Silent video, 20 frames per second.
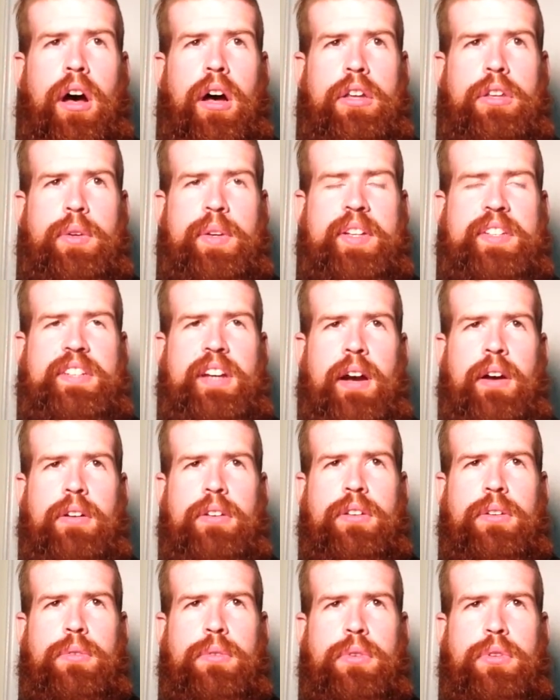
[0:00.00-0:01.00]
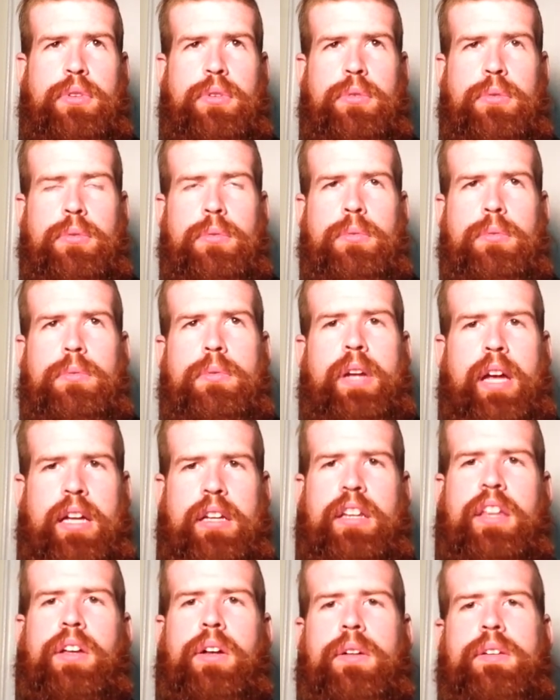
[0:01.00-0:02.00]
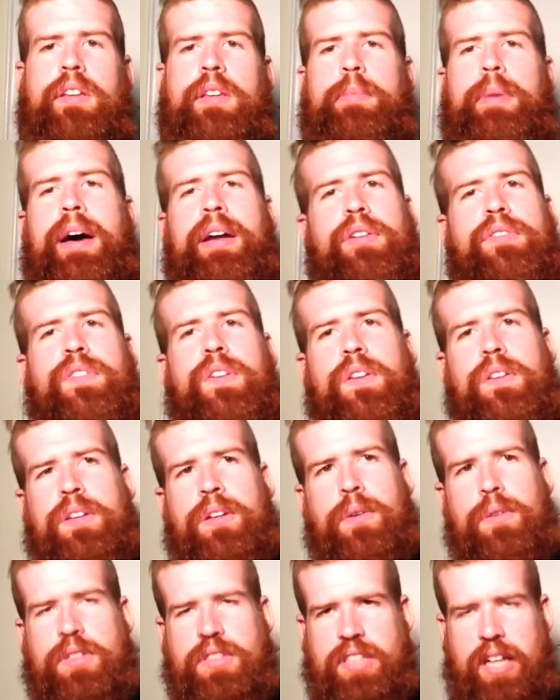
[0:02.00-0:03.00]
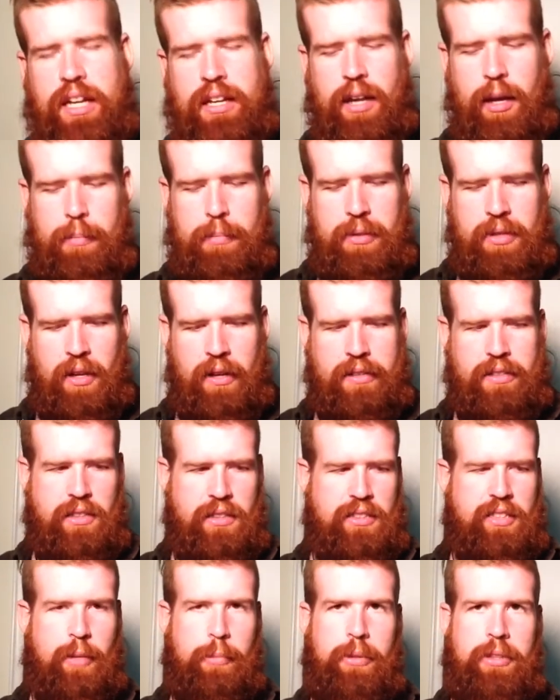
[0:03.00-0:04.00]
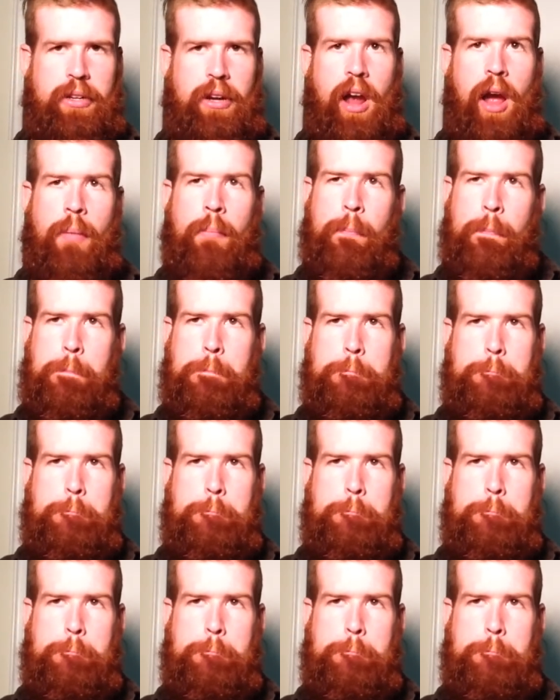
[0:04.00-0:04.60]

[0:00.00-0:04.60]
you get down, you get killed on the battlefield, and you go to stand up, and you accidentally step on your hem.